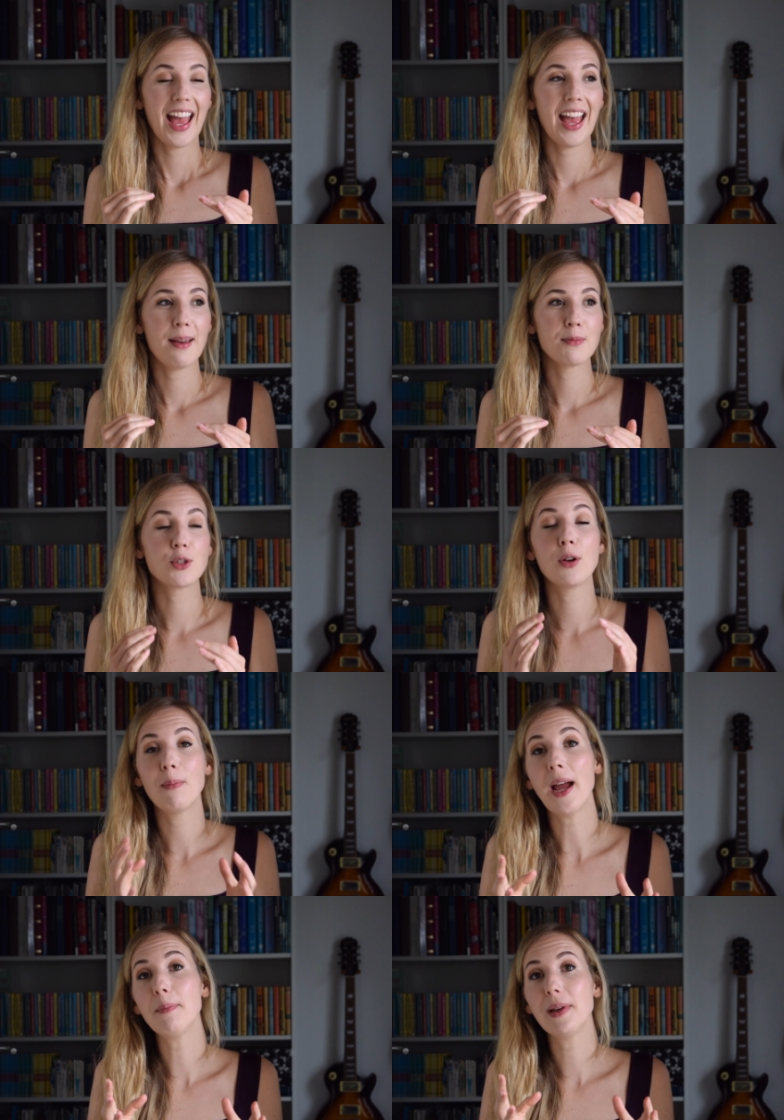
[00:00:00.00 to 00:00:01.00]
And so it
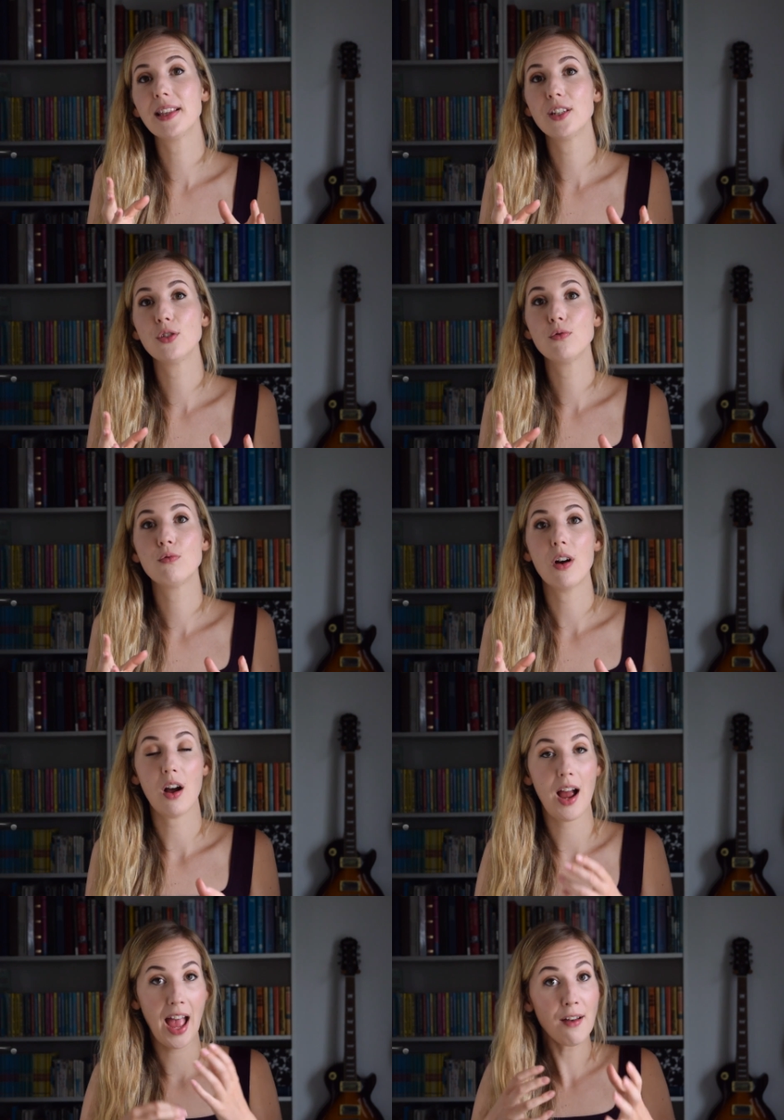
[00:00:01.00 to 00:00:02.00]
might be that you
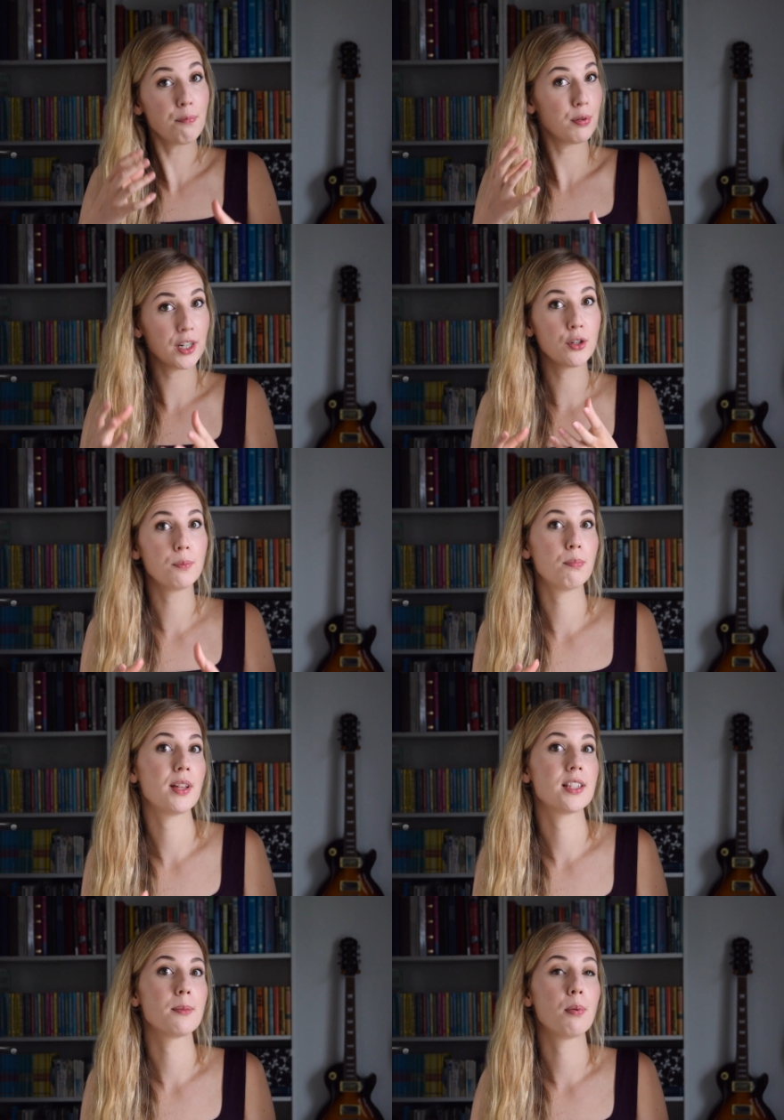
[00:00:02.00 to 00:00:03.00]
have pretty good
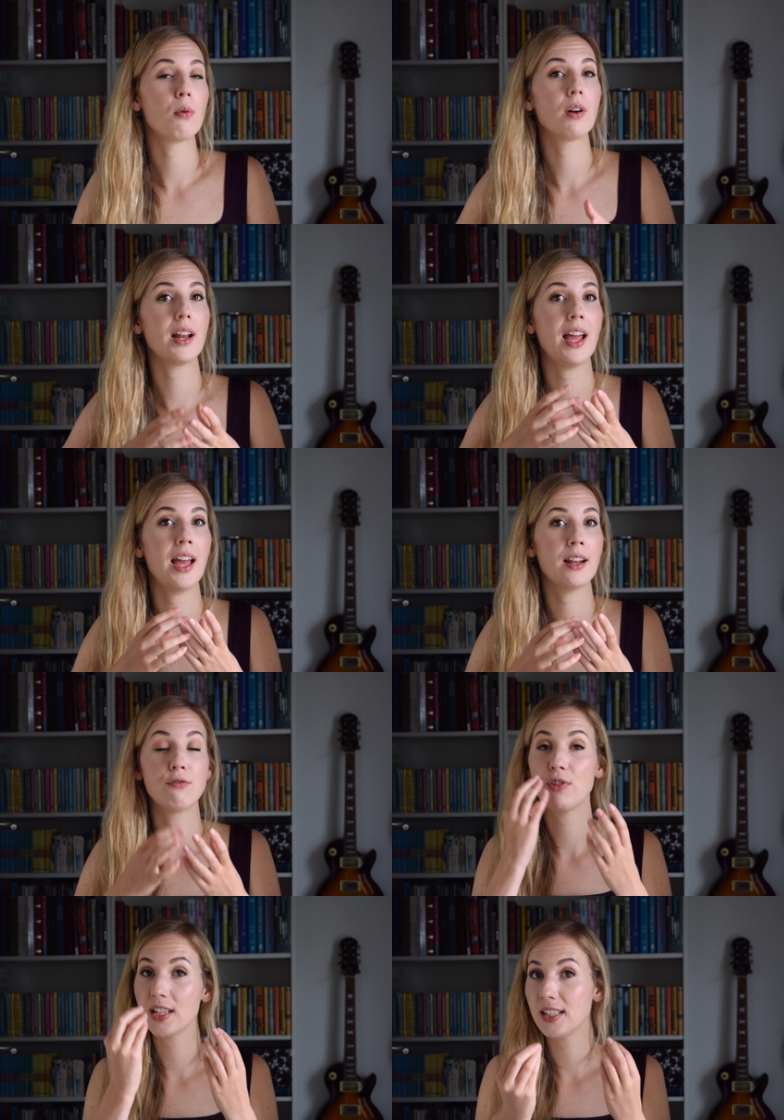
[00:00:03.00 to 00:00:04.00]
breath support
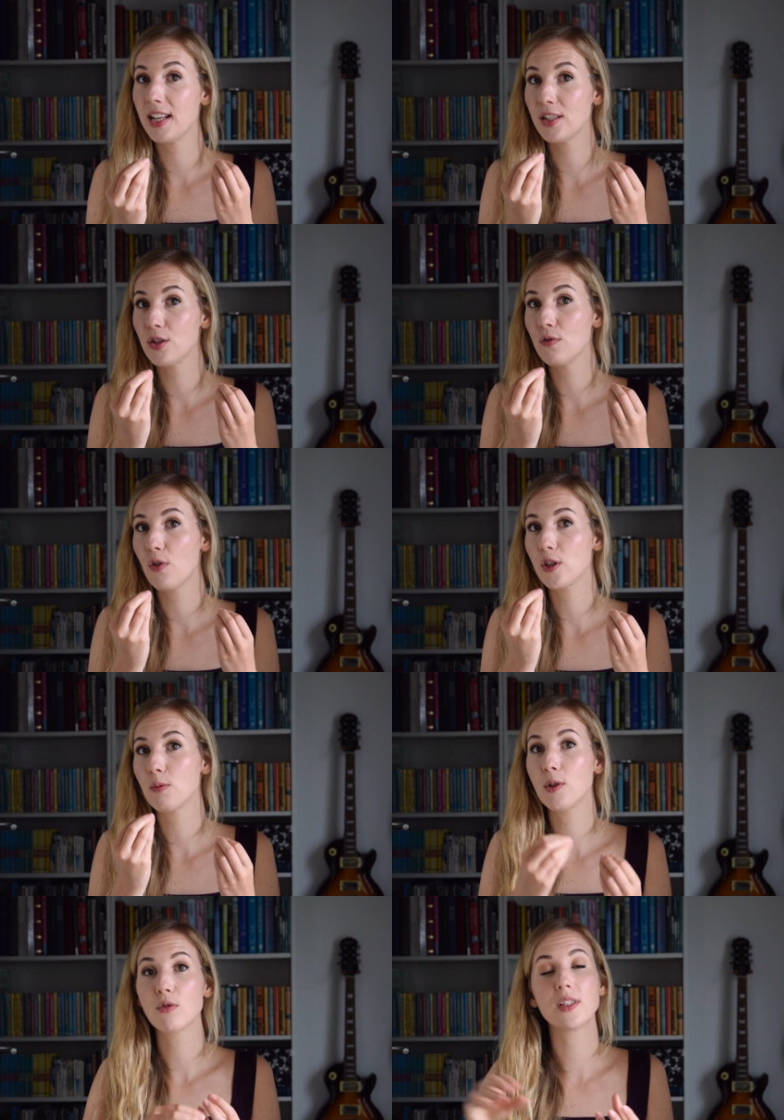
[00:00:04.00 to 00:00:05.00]
and resonance in your voice
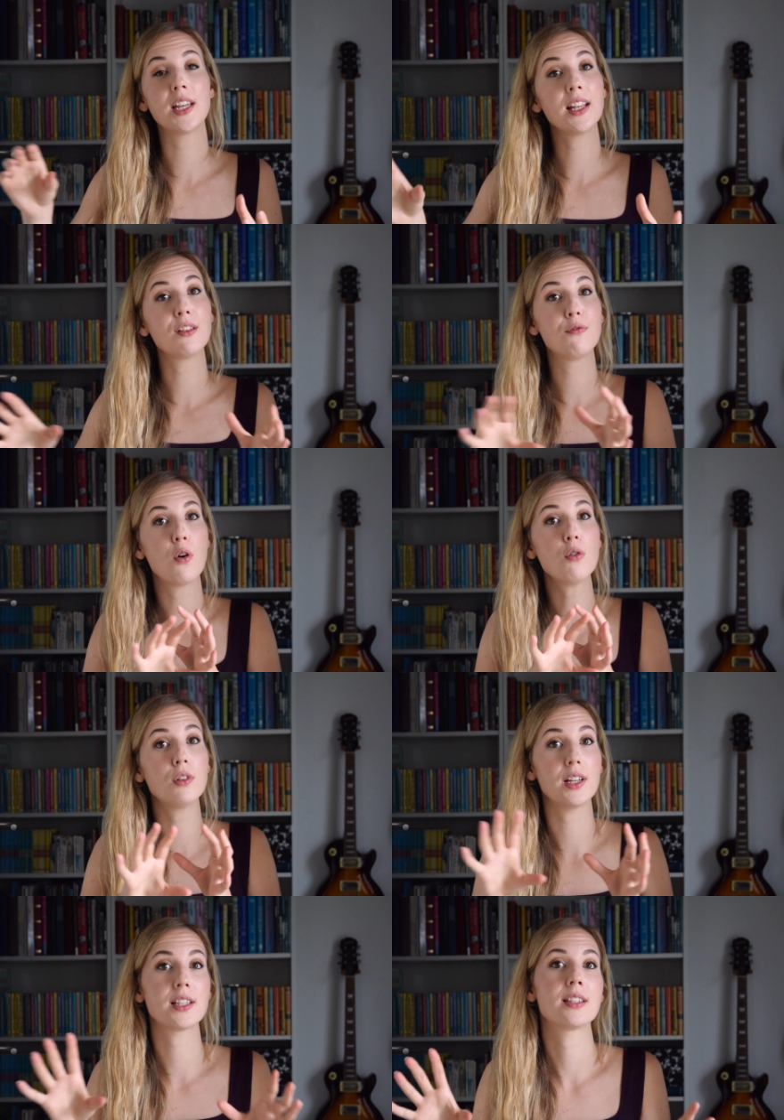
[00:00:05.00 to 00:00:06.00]
when you're singing the
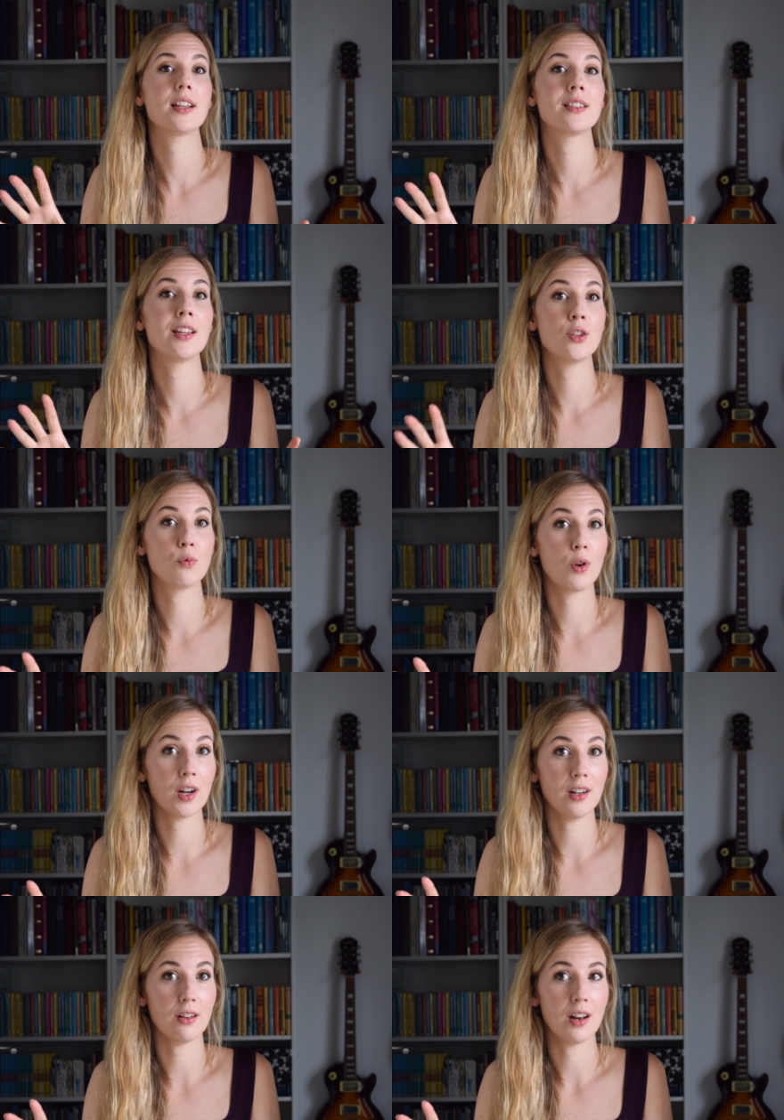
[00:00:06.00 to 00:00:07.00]
vocal exercises that you're
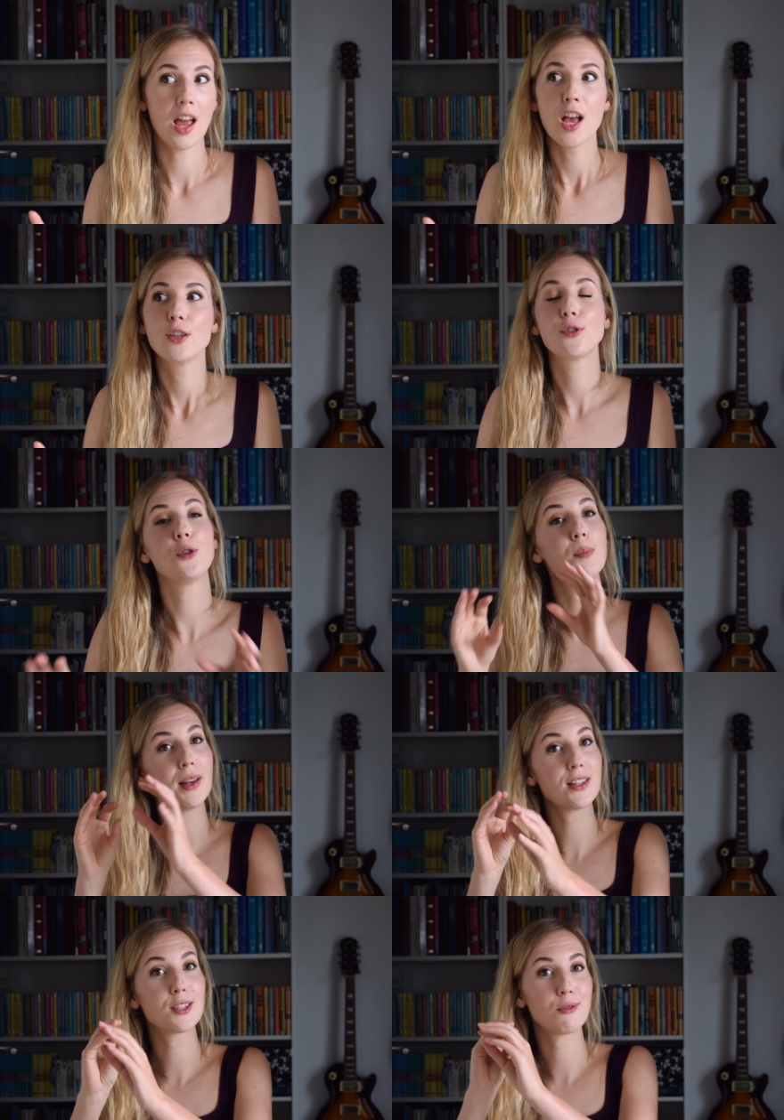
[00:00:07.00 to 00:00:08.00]
working on. So your
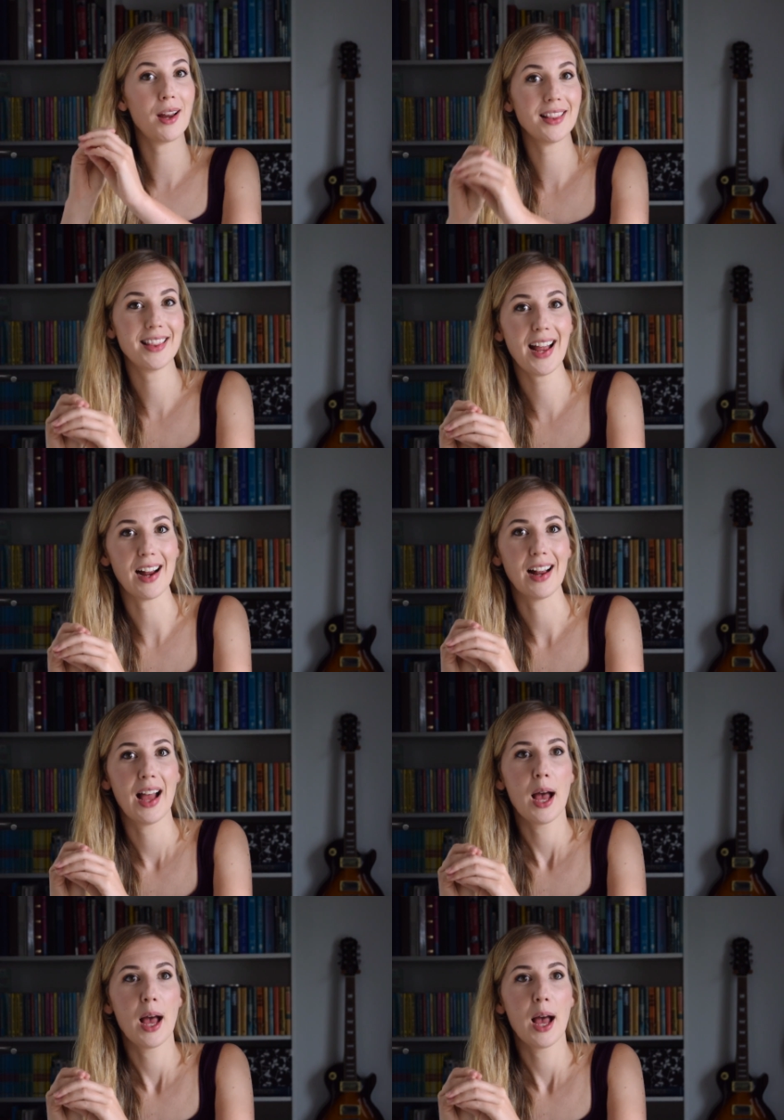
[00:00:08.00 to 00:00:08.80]
pitch is great there.